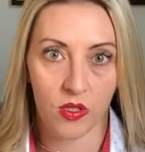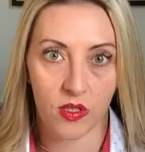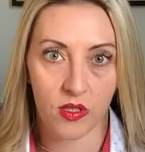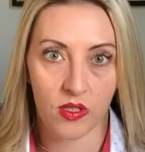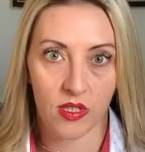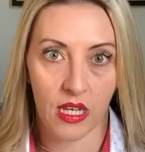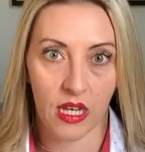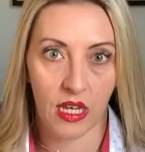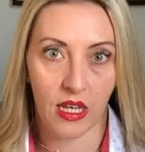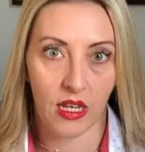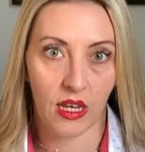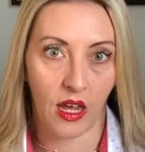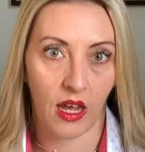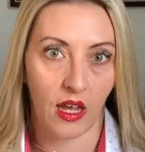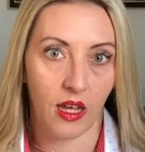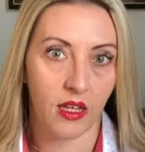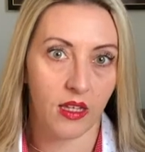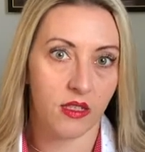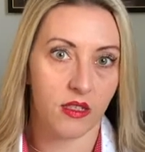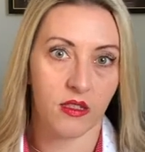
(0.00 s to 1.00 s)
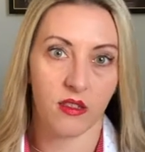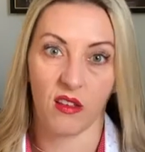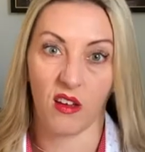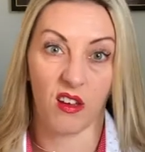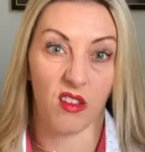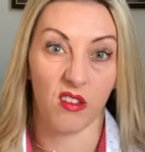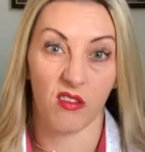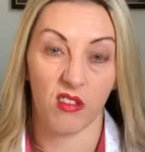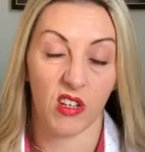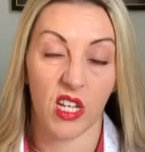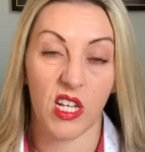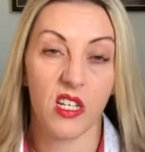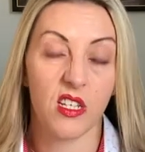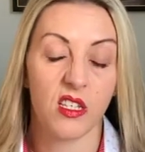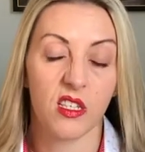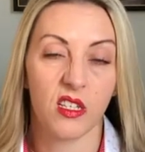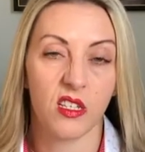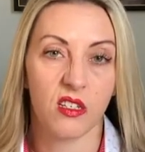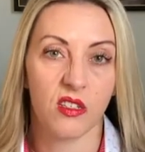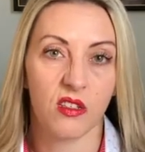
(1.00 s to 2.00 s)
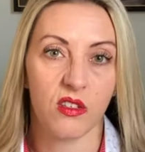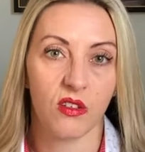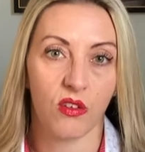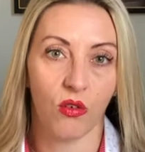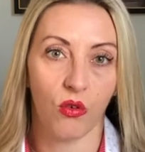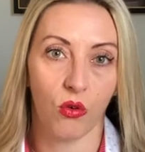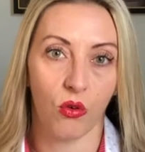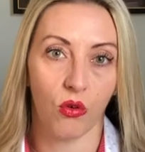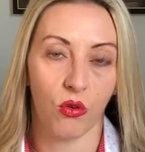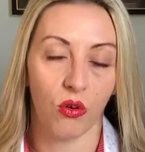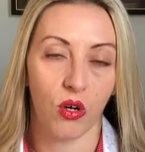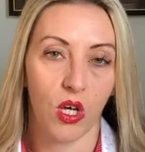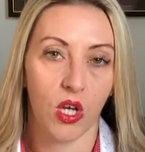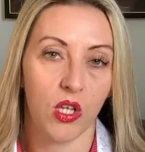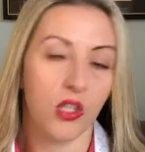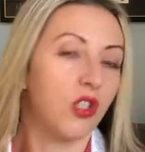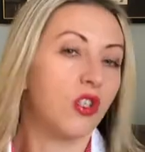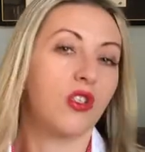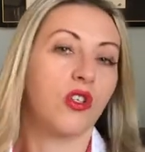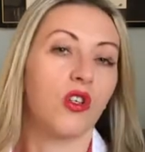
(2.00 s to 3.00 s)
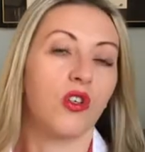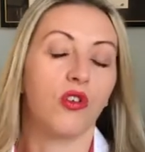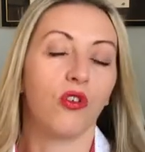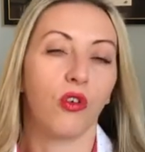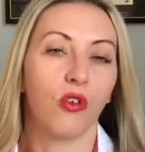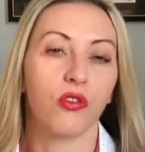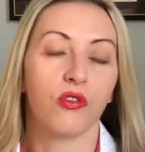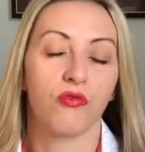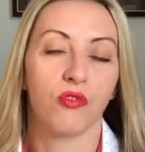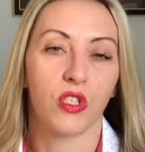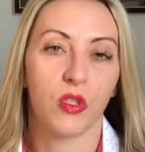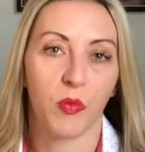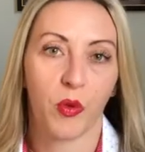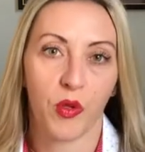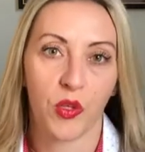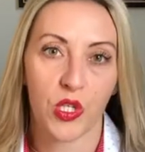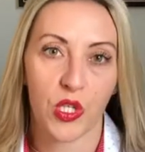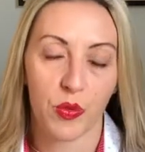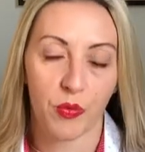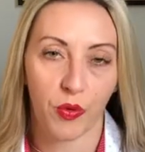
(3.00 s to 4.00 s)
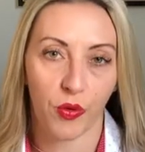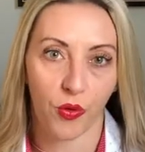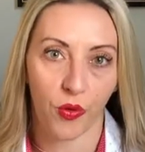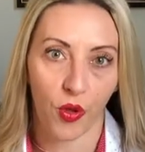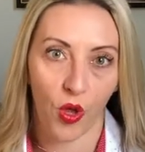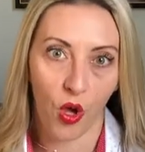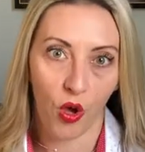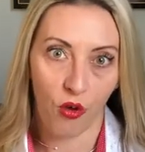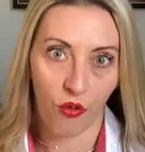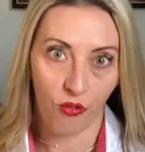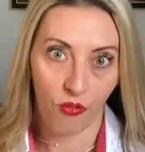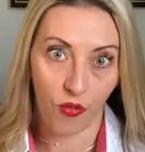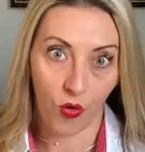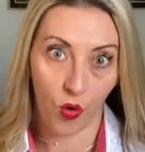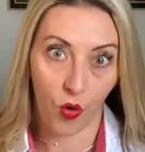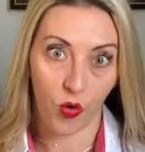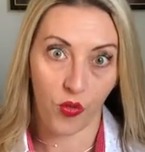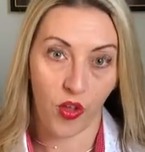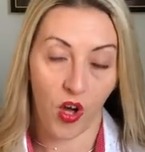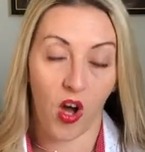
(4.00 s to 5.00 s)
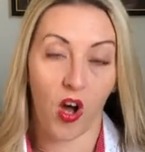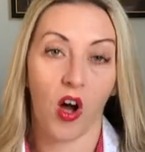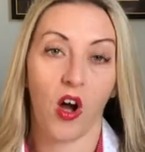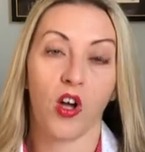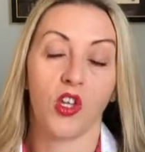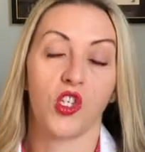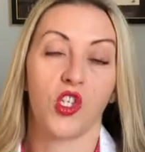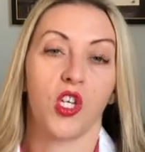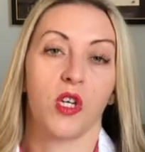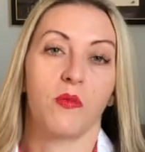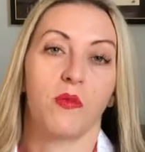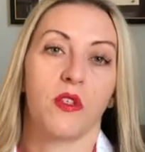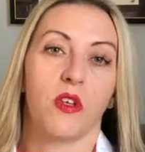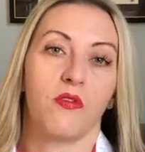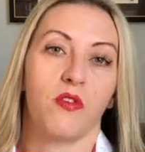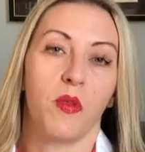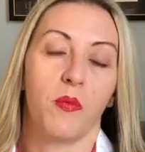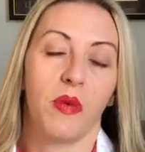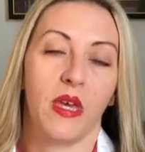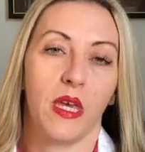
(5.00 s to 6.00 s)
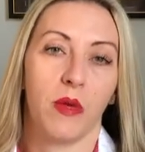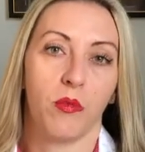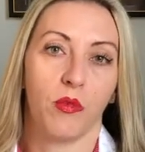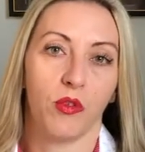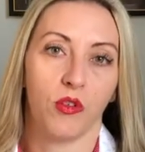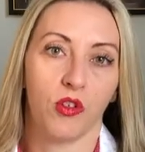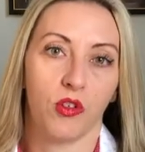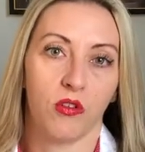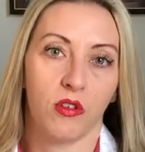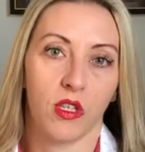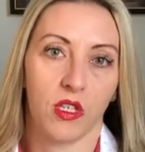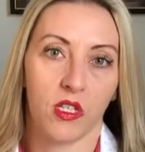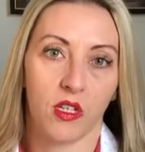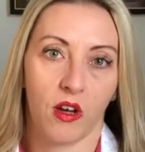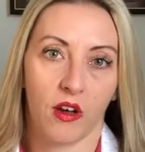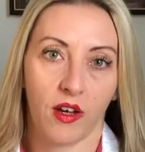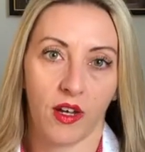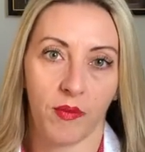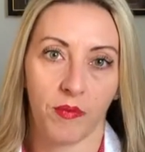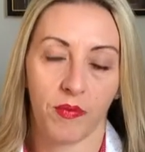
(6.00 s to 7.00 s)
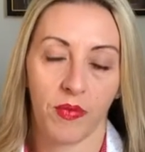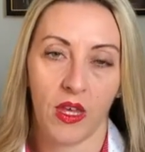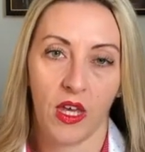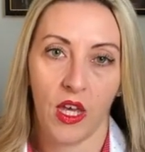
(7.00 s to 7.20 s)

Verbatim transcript: seen as either an innocent or just not responsible for the hardships of the people during the time.